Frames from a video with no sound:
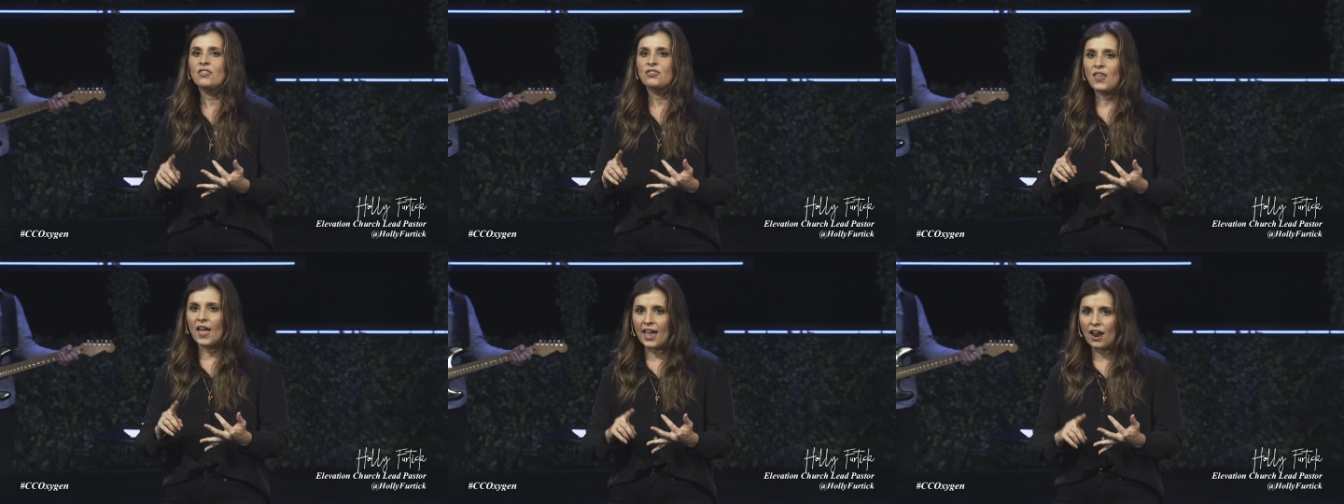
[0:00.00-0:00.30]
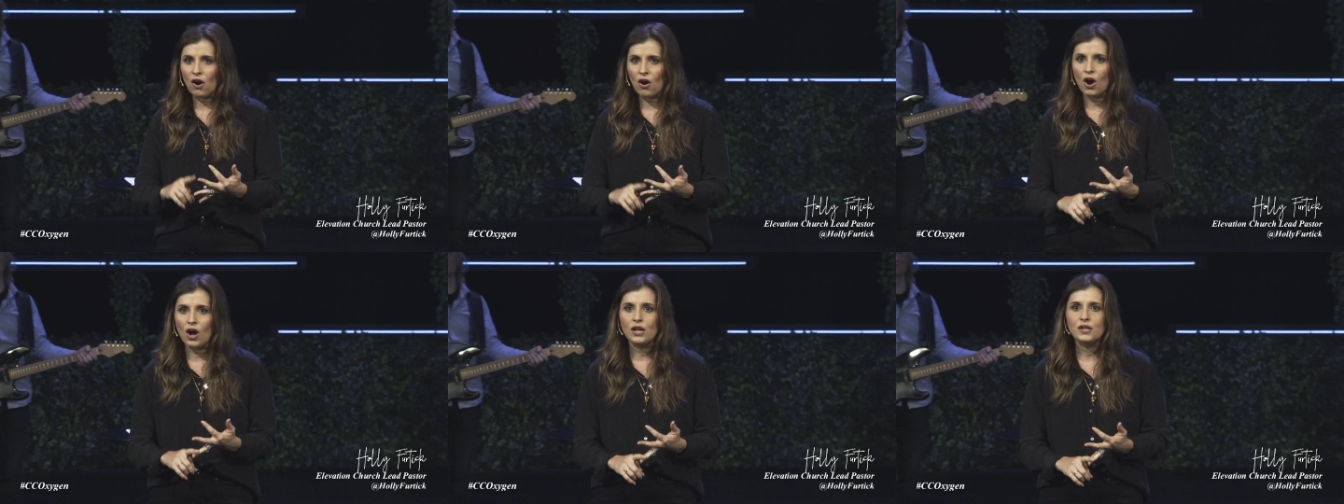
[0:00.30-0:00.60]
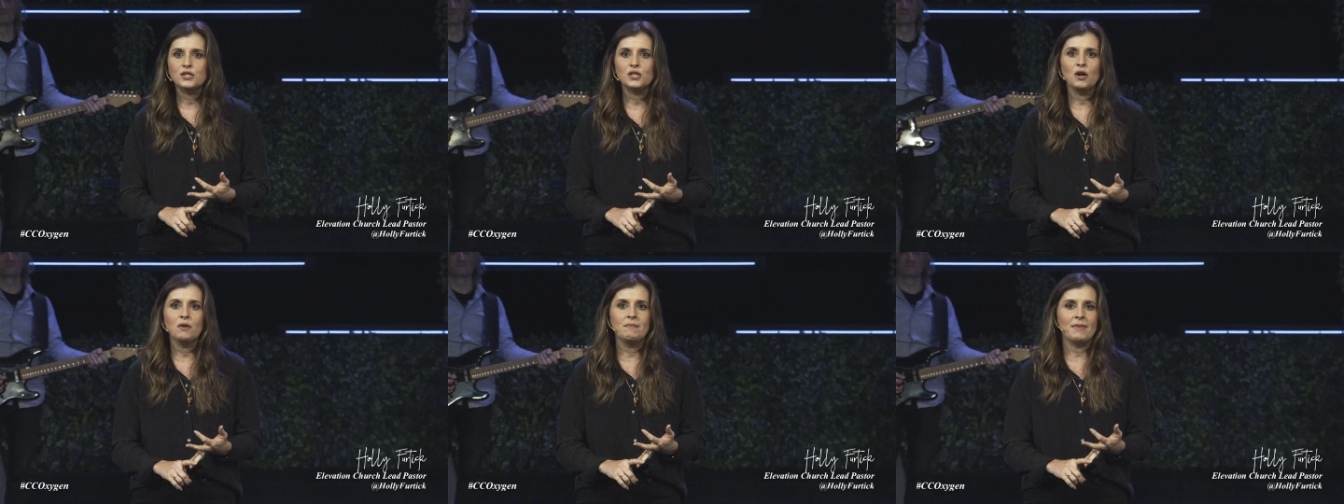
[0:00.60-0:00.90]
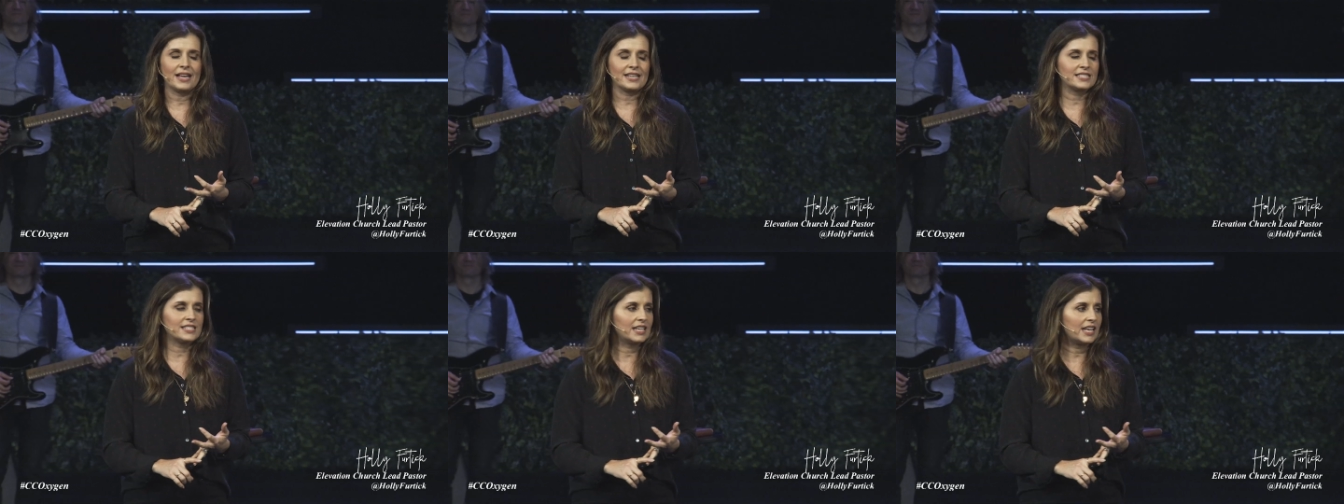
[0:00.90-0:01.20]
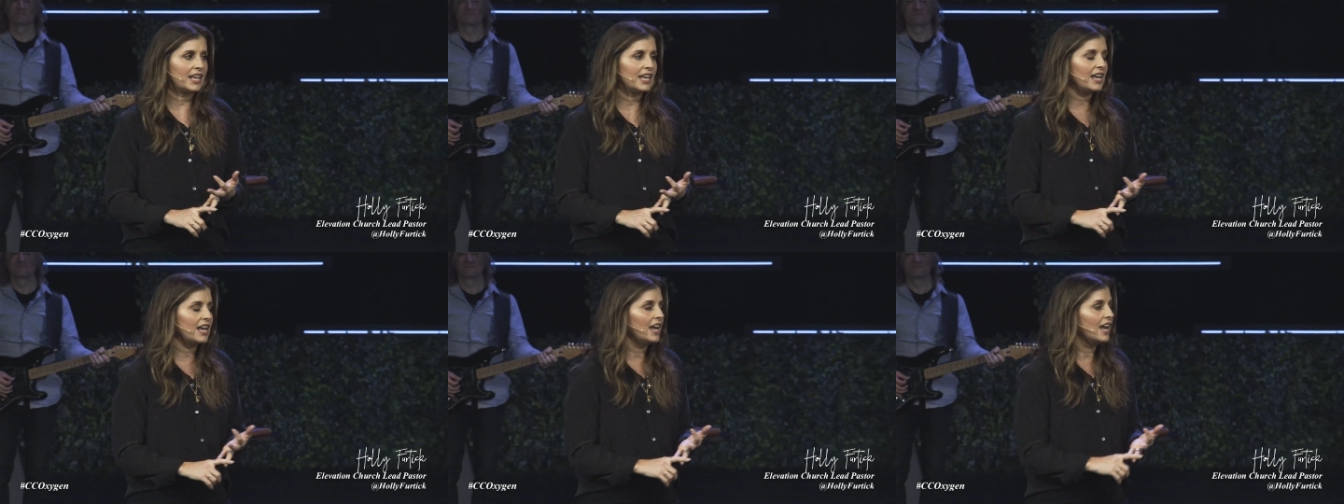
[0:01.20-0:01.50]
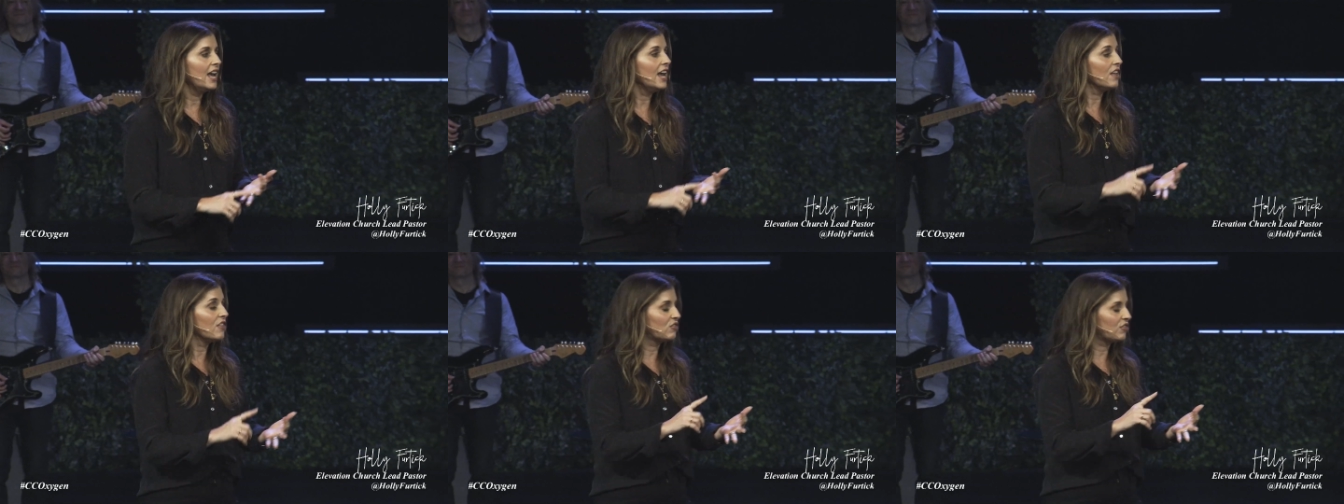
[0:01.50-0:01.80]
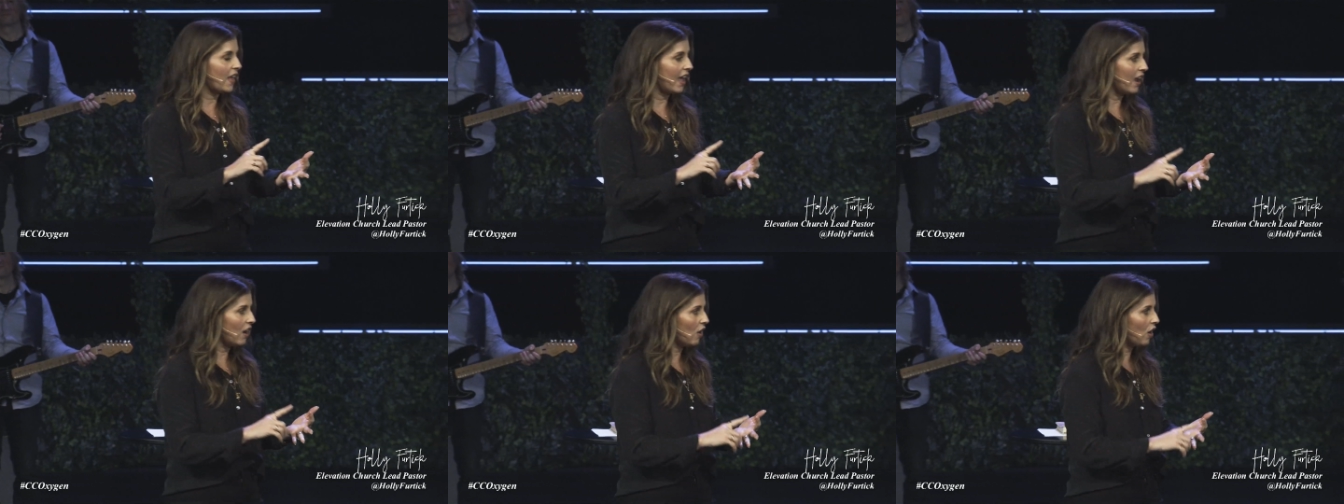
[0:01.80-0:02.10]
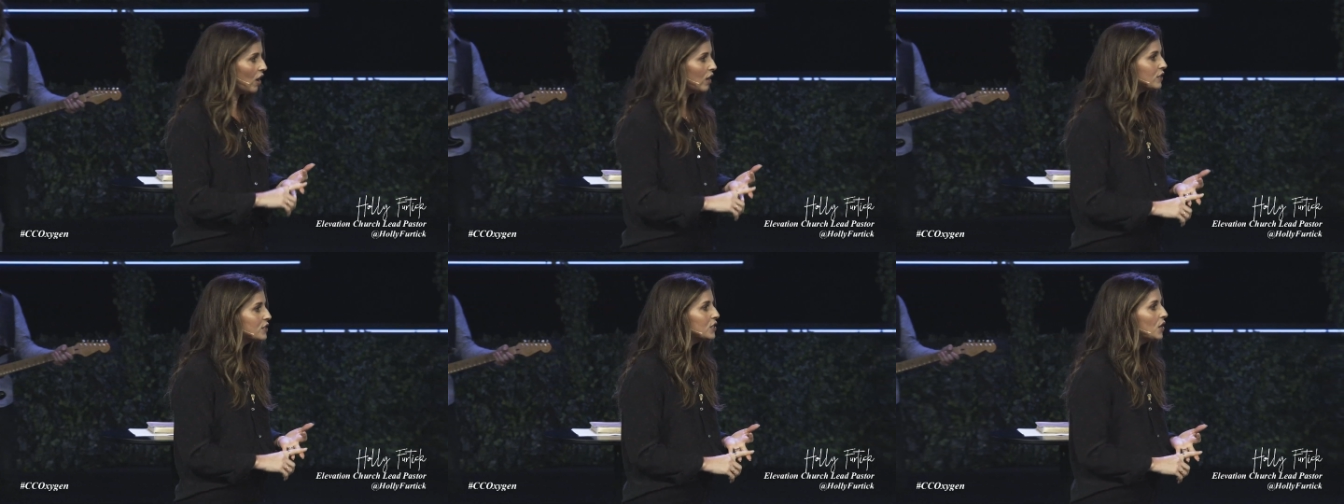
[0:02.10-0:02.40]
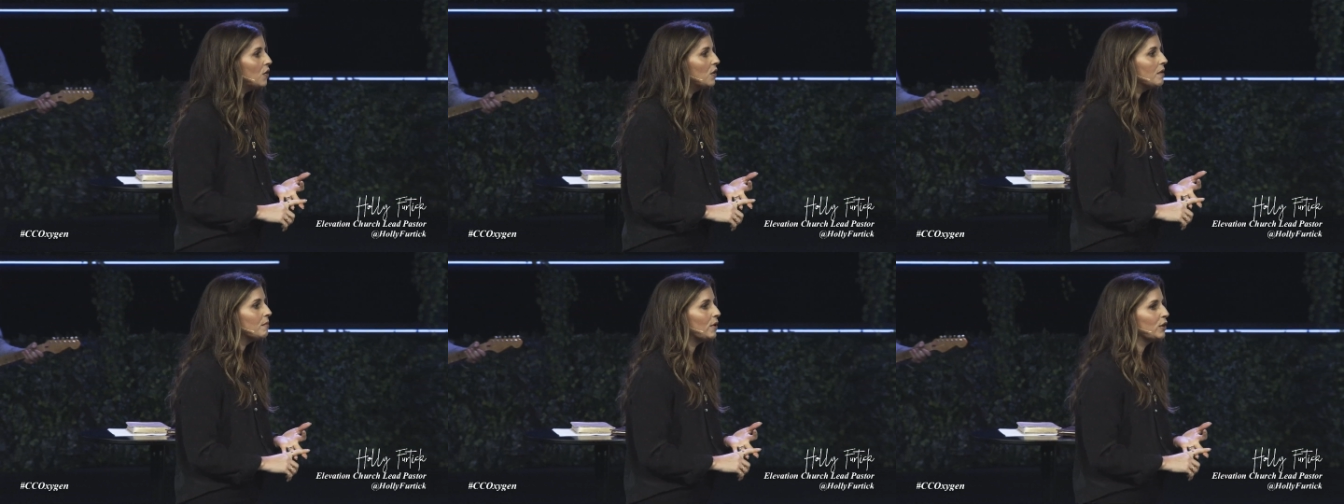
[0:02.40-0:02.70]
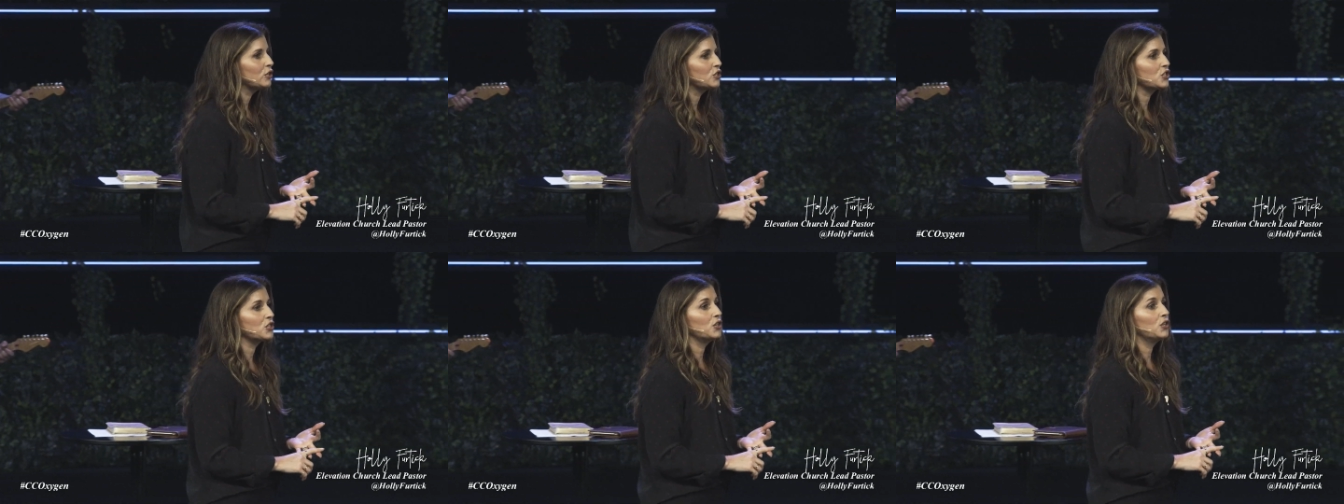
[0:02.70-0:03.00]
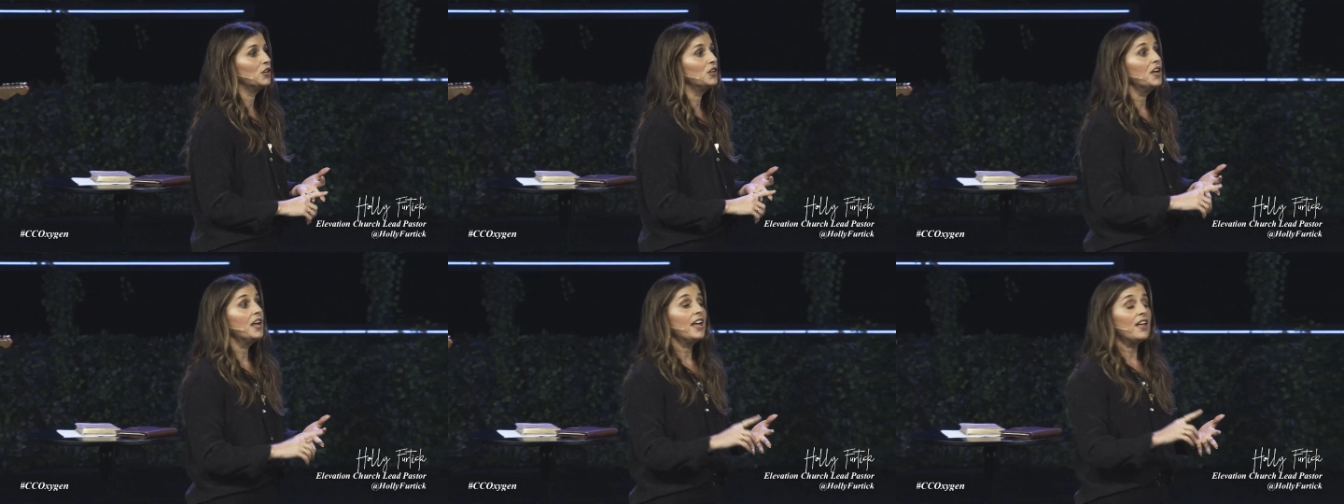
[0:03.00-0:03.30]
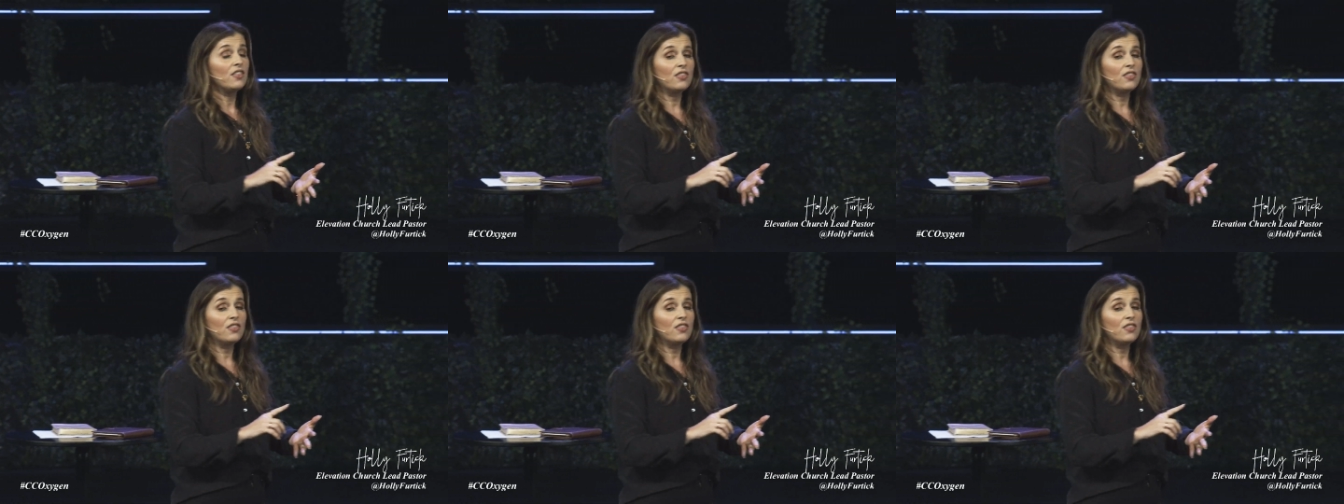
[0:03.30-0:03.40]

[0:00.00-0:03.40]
they are also messy, they are also emotional,